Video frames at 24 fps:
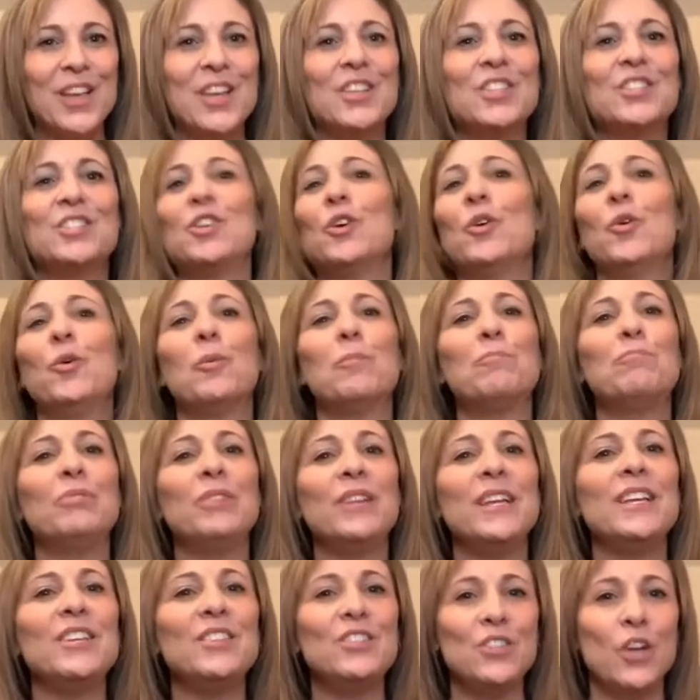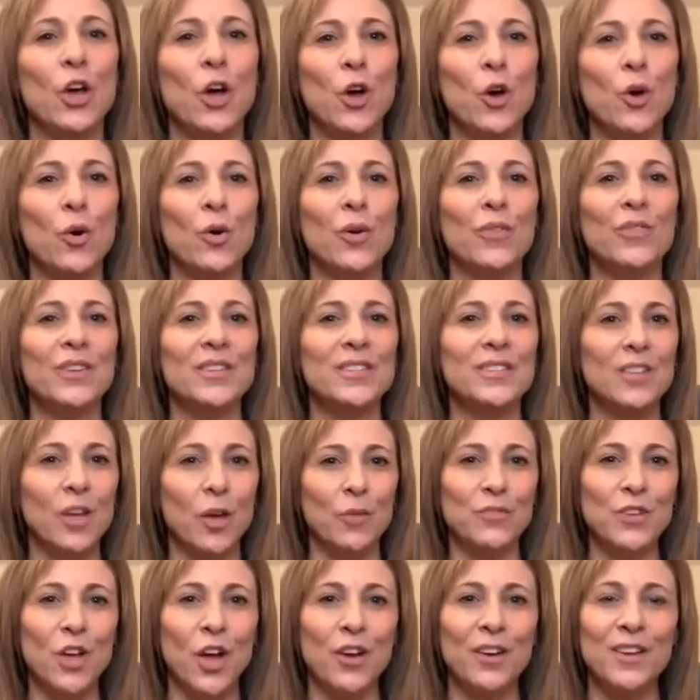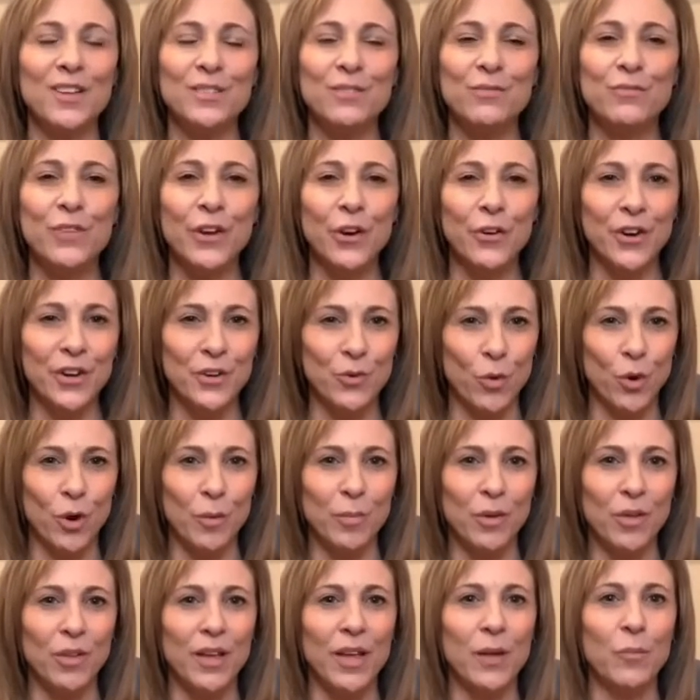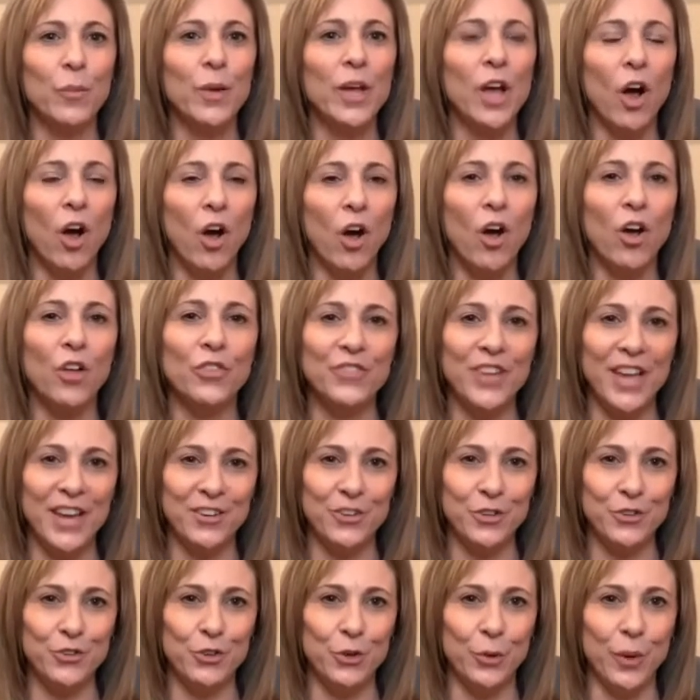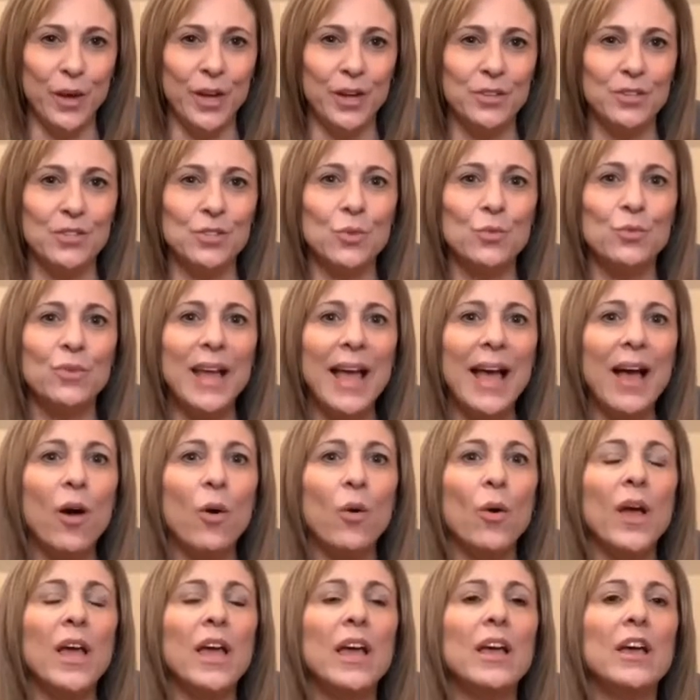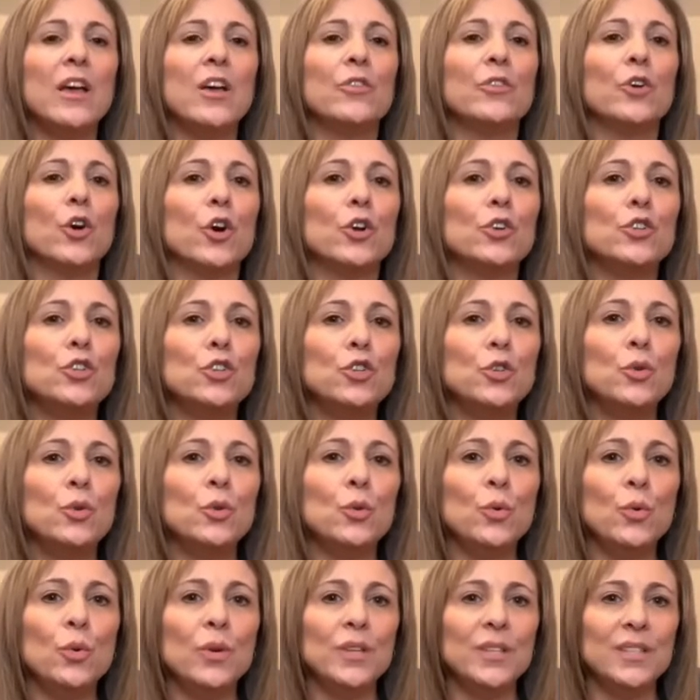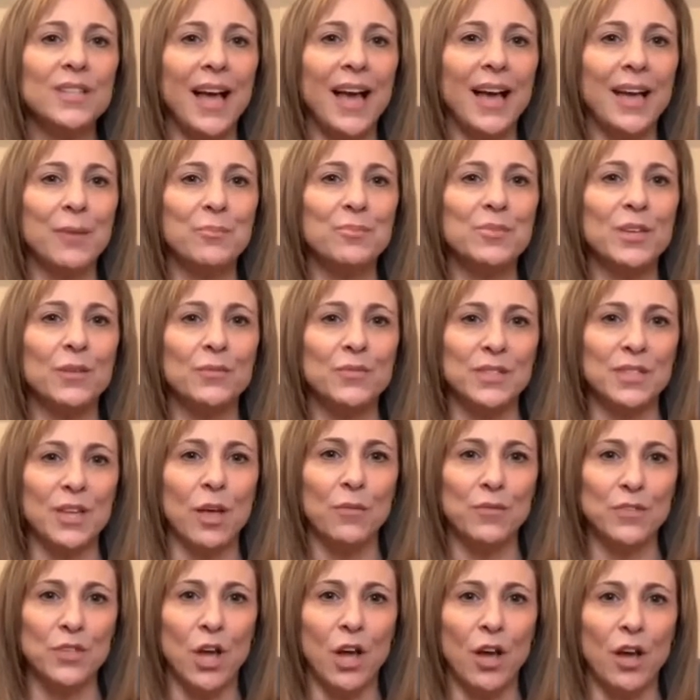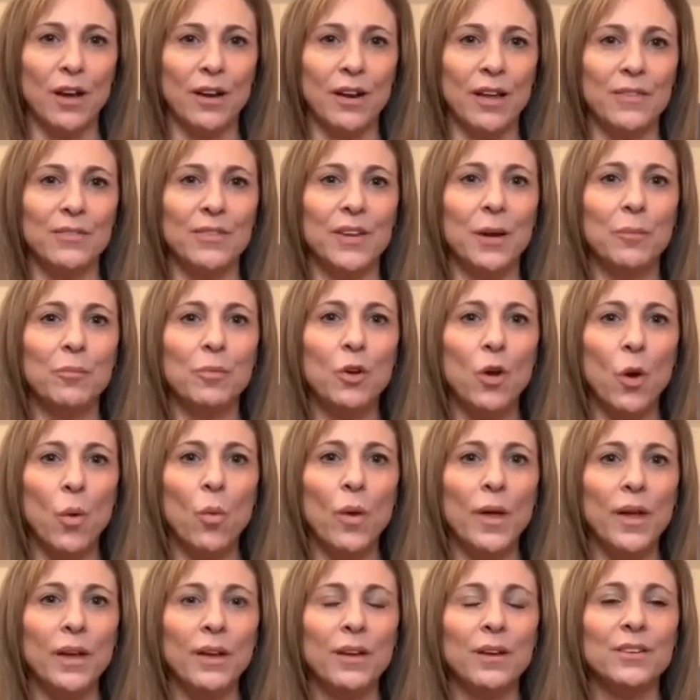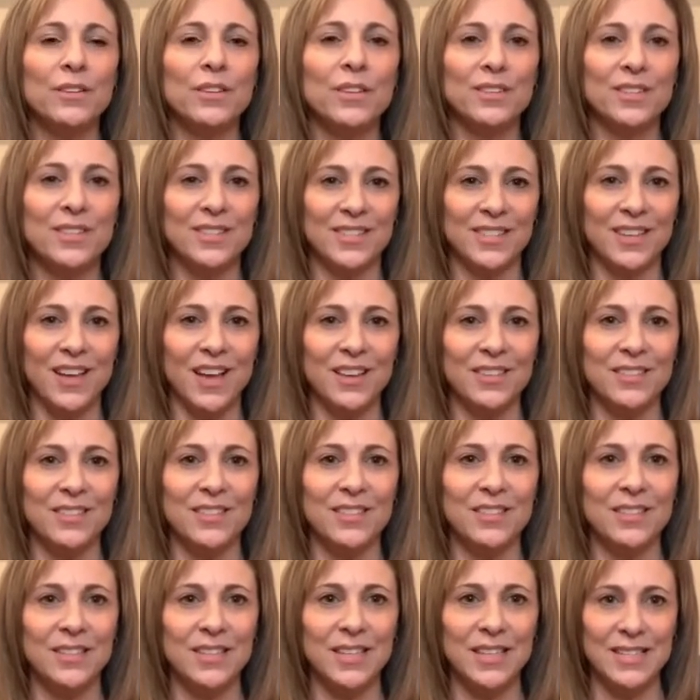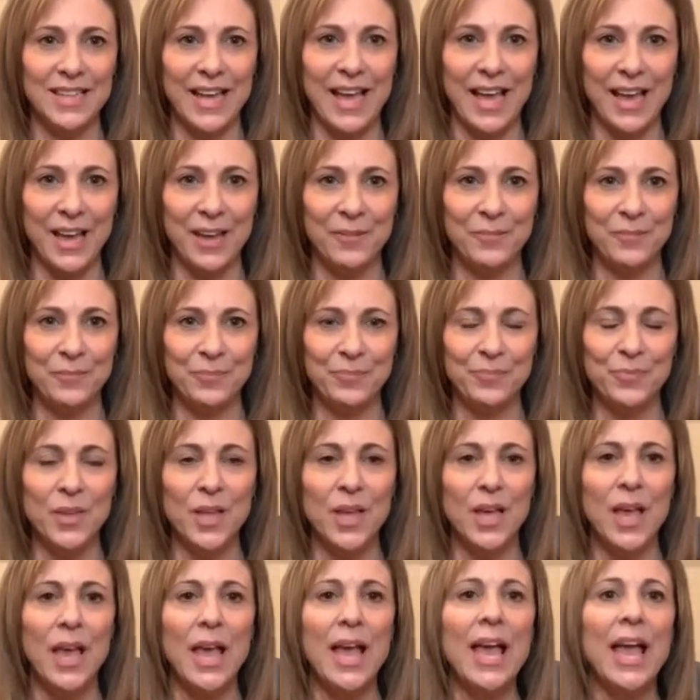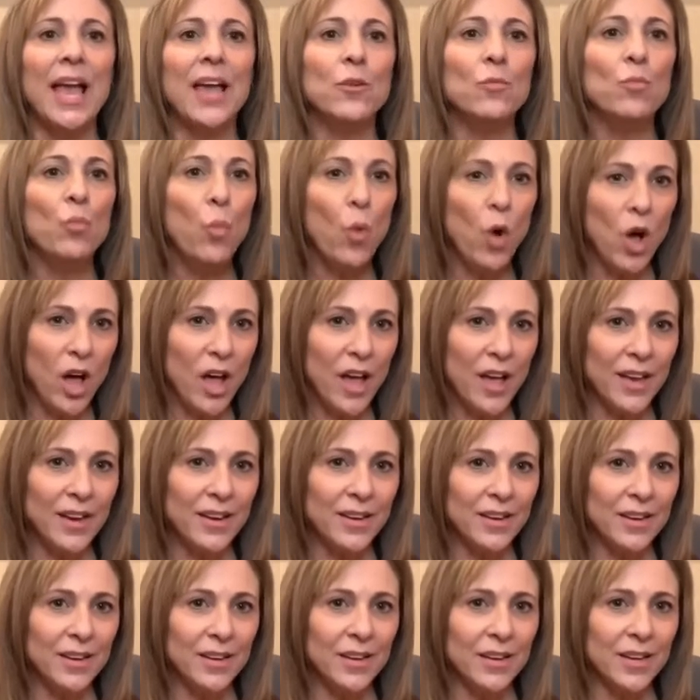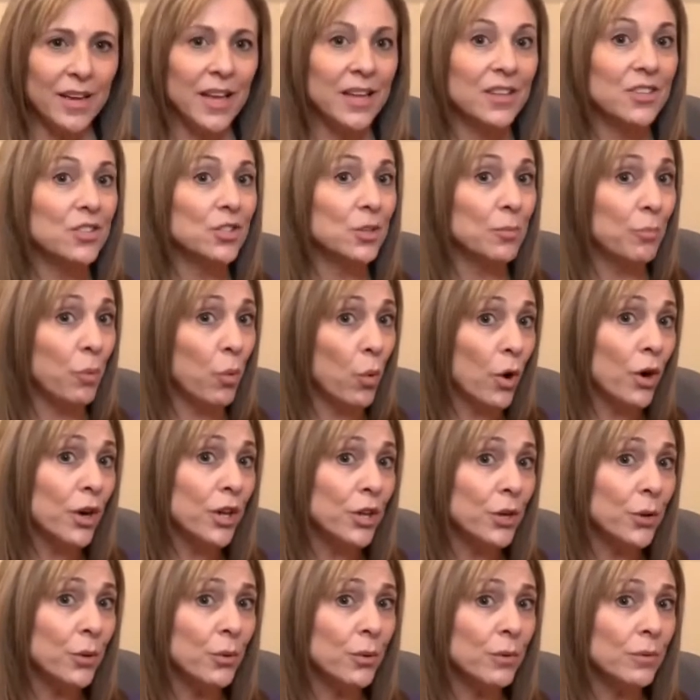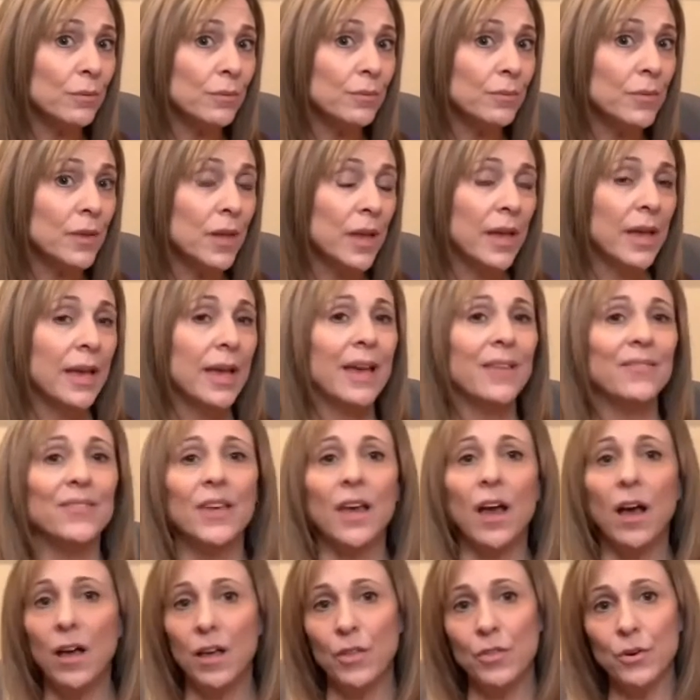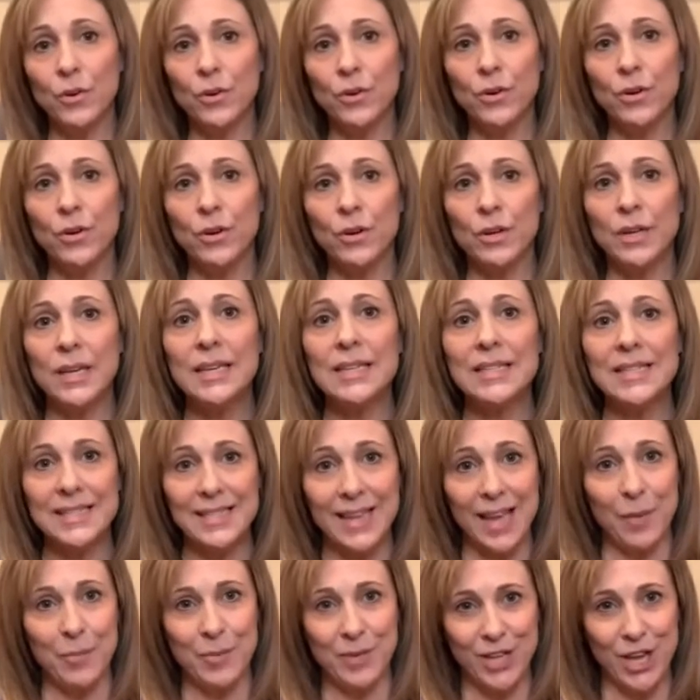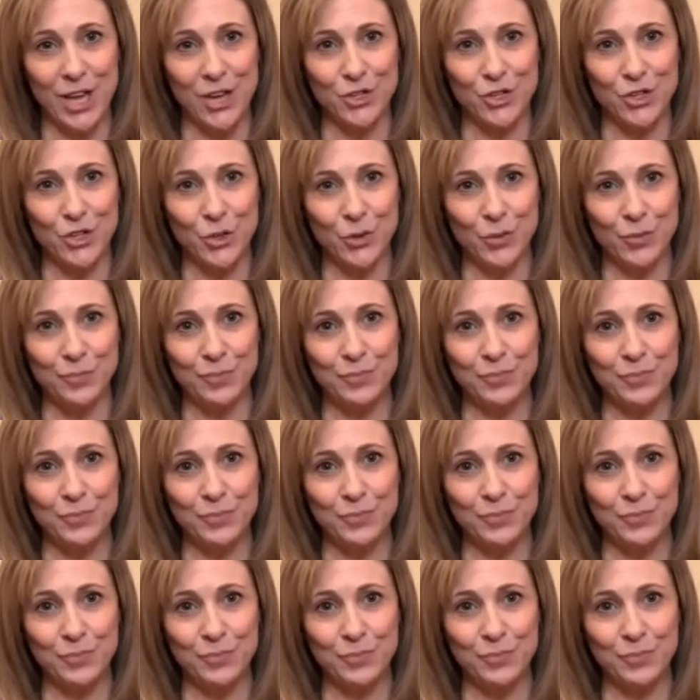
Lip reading: So please know that self-talk is very normal and we all tend to do it. So now, there are 2 types of self-talk that I'm going to discuss today. And one can support you and the other can sabotage you.